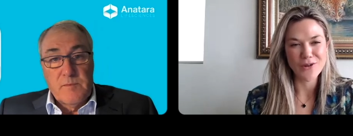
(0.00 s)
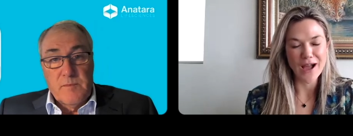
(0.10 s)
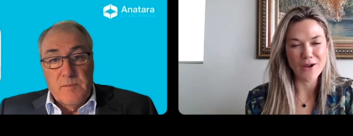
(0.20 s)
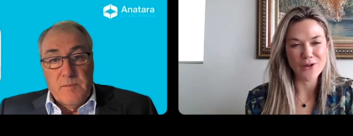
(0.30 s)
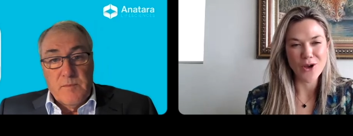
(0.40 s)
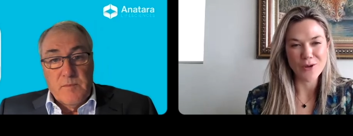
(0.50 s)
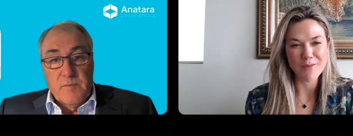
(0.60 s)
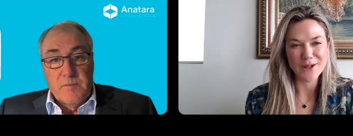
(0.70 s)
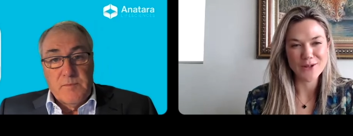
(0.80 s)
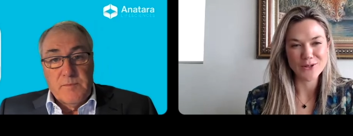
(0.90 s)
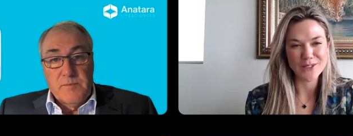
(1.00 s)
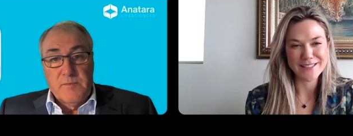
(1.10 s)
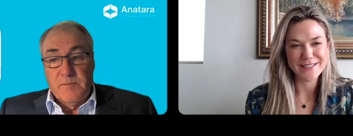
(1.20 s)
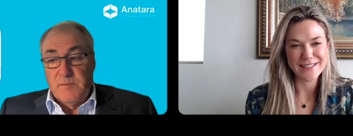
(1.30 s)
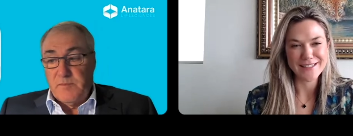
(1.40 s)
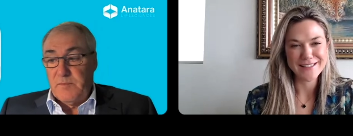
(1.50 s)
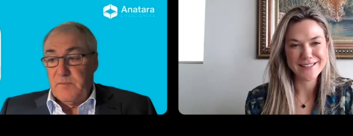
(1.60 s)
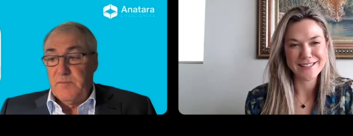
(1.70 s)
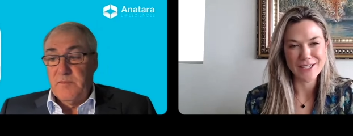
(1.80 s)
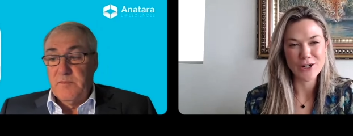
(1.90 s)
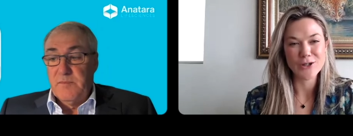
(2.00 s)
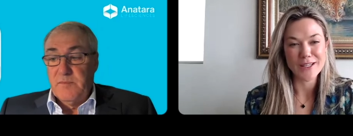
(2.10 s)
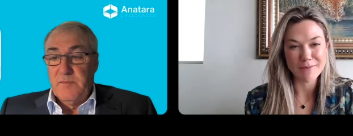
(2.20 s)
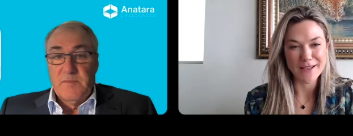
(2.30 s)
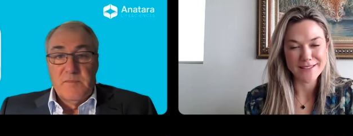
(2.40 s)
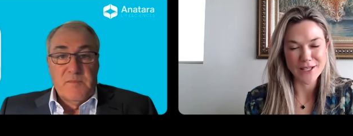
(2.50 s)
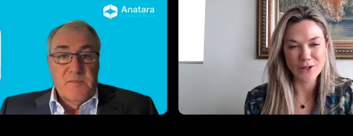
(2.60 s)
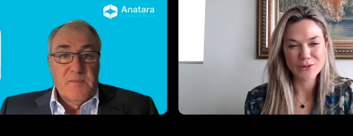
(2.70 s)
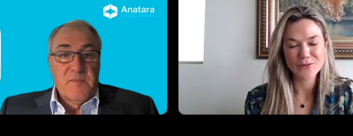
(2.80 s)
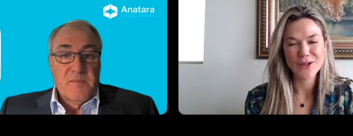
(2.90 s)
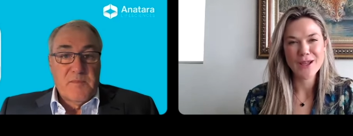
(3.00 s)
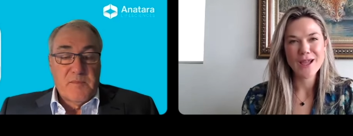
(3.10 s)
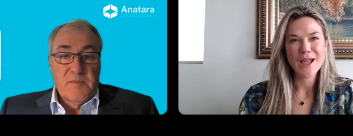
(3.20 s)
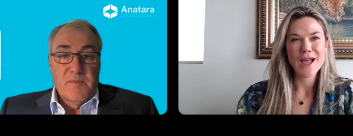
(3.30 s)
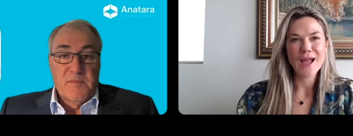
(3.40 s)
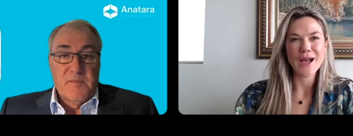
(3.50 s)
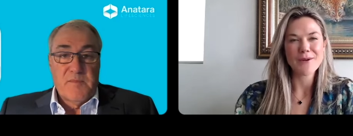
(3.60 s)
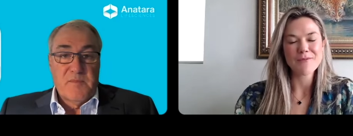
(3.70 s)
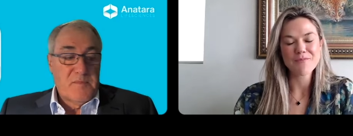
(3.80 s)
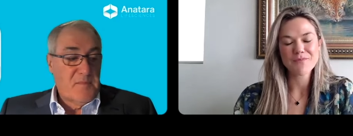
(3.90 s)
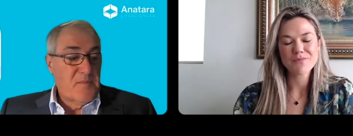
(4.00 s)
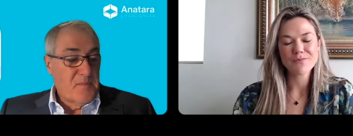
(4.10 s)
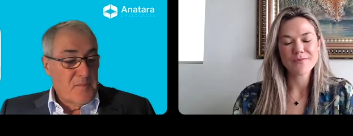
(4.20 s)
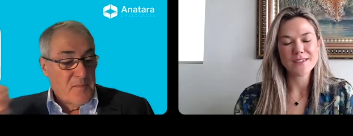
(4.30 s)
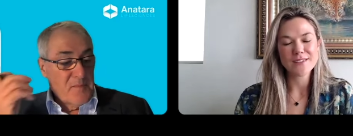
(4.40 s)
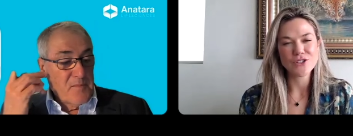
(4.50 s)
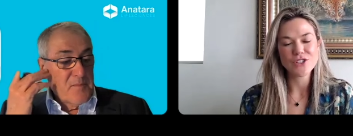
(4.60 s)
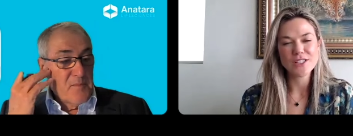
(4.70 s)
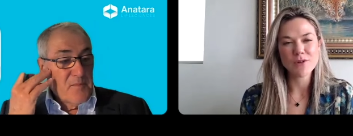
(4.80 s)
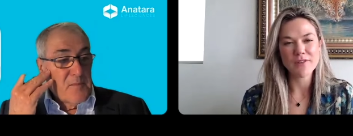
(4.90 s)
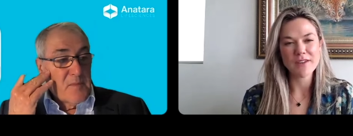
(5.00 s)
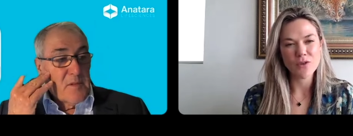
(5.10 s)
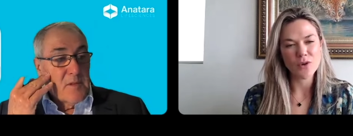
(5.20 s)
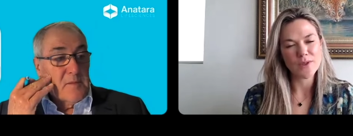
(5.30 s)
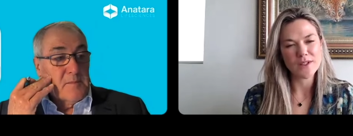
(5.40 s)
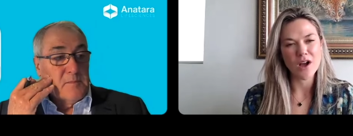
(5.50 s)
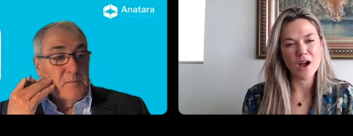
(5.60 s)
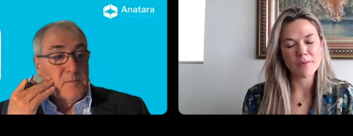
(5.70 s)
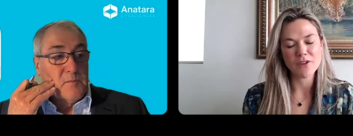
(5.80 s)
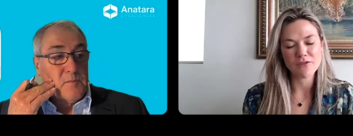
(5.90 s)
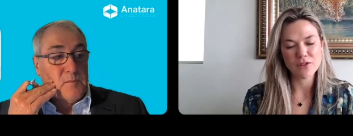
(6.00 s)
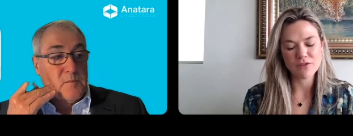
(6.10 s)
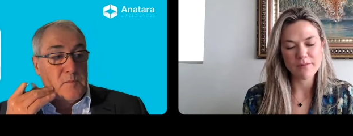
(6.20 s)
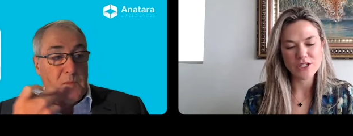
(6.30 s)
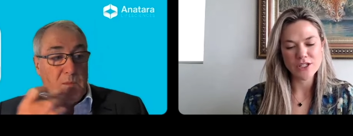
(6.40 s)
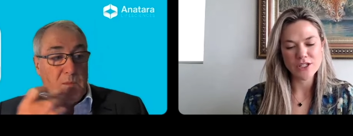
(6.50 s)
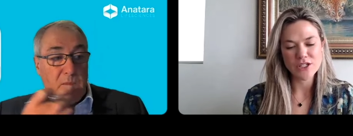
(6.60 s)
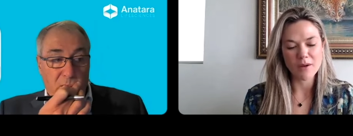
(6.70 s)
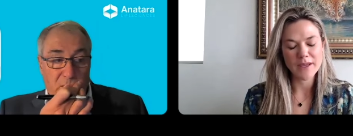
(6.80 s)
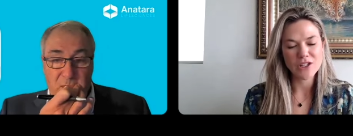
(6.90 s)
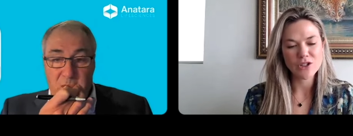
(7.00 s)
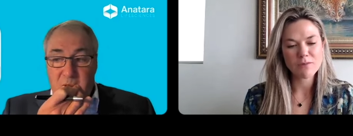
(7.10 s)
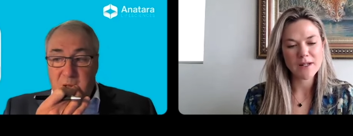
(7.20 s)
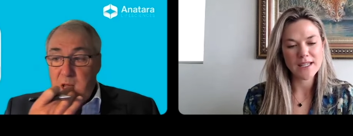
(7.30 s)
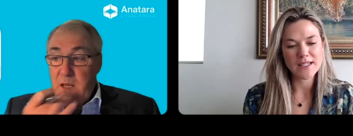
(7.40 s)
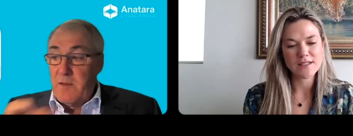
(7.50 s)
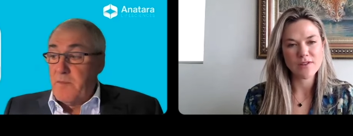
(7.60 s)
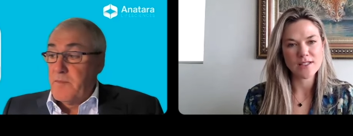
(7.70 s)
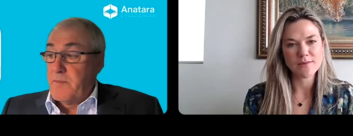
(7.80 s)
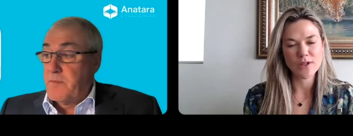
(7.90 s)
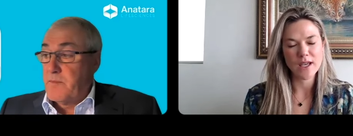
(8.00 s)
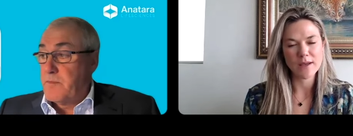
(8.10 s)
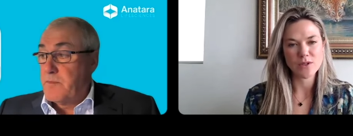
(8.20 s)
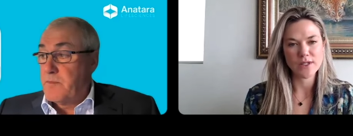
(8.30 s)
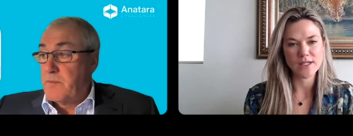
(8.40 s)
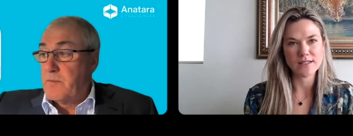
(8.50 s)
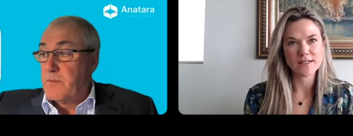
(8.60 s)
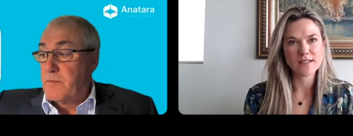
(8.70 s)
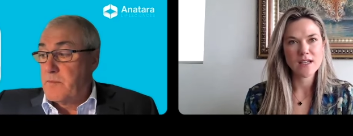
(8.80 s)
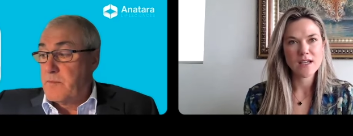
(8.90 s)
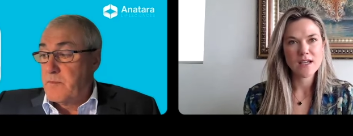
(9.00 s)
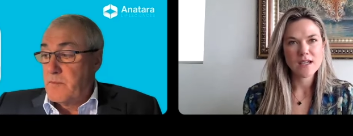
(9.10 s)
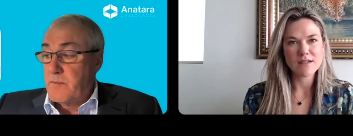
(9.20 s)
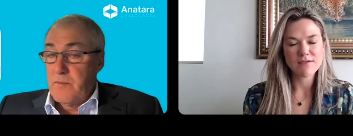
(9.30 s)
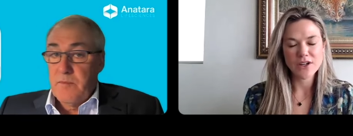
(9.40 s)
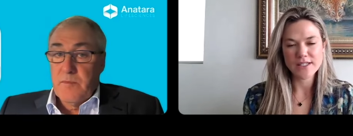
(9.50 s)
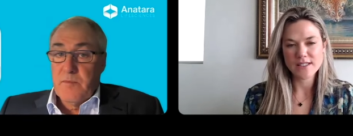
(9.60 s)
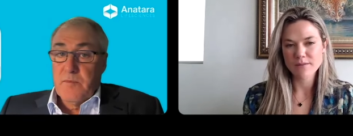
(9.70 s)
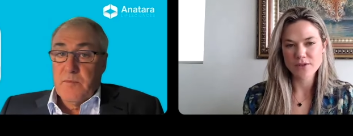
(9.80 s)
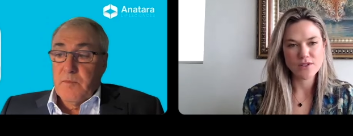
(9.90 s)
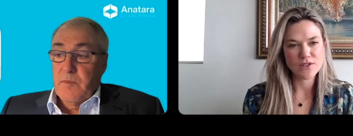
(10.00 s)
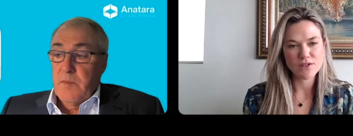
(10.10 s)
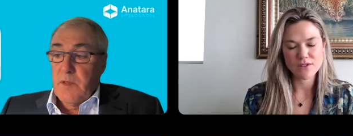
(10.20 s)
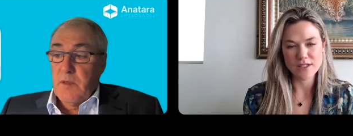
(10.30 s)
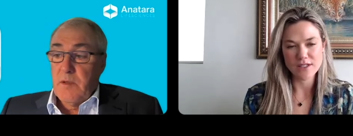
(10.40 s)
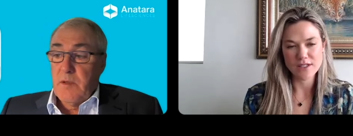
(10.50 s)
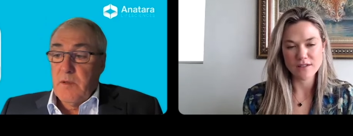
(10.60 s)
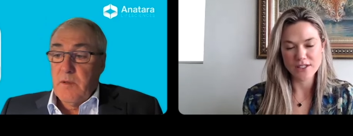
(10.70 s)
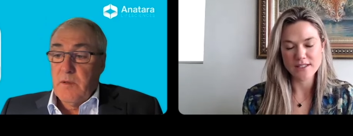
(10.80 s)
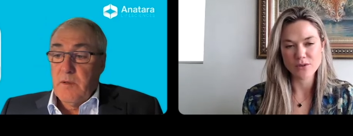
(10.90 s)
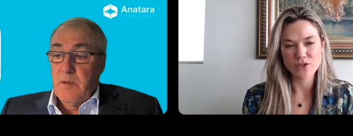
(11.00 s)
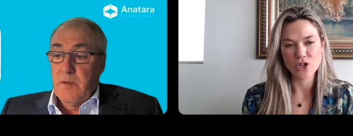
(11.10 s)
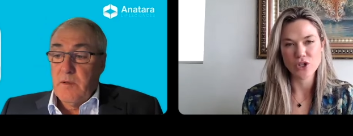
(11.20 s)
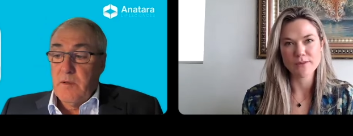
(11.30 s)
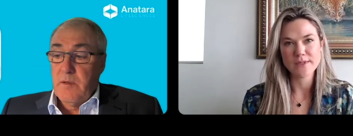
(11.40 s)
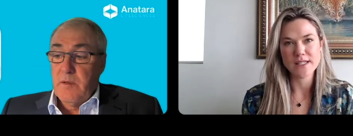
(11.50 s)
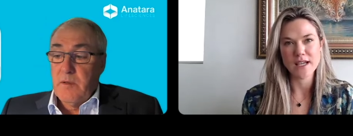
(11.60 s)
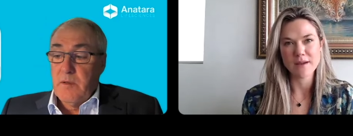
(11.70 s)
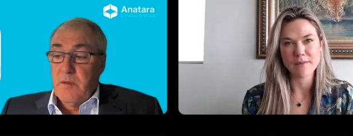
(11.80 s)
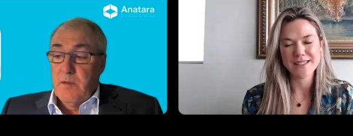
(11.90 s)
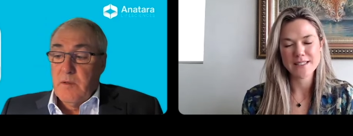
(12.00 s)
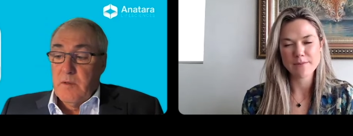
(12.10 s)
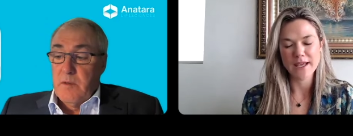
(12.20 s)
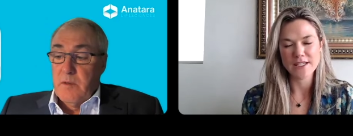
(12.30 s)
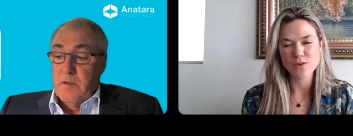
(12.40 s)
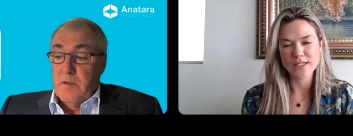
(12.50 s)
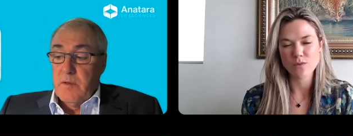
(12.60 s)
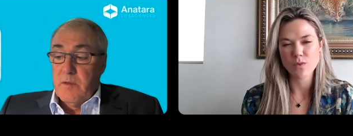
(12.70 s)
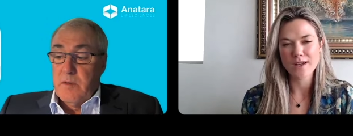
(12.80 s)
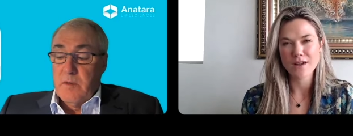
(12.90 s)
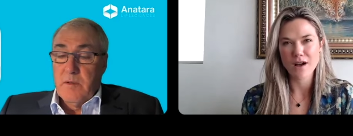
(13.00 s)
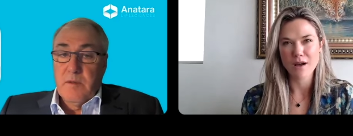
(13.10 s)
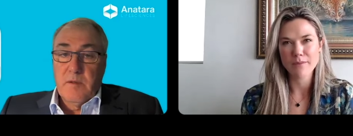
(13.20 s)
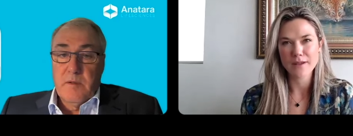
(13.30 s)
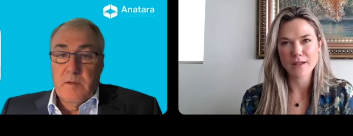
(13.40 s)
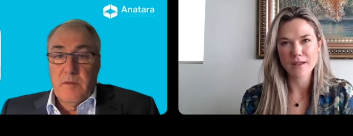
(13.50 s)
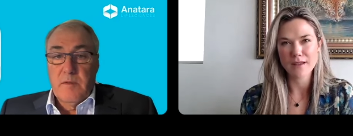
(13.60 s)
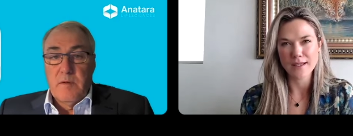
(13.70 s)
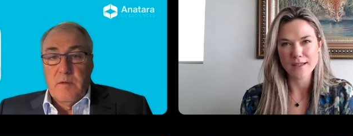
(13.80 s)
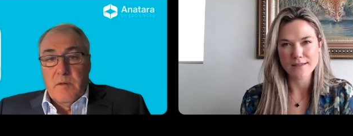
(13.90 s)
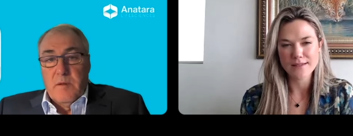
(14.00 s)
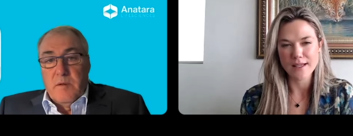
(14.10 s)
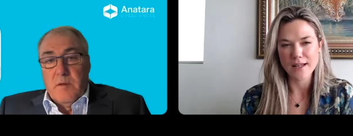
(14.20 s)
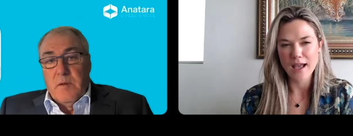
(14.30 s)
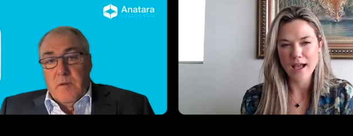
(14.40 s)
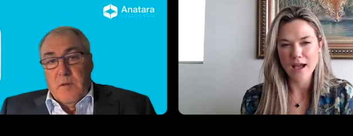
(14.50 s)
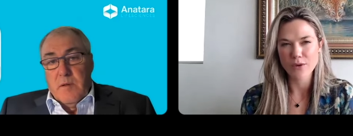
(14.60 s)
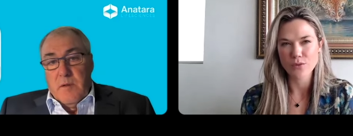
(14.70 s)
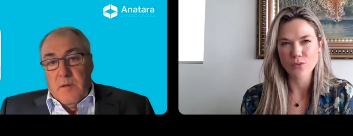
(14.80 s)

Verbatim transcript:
Speaker 1: for our non-medical listeners, including myself. Um, so just moving forward with GARP, you, you've mentioned GARP. Can you please, for our Small Caps audience, in very simple in very simple terms, um, explain to us what GARP is and how it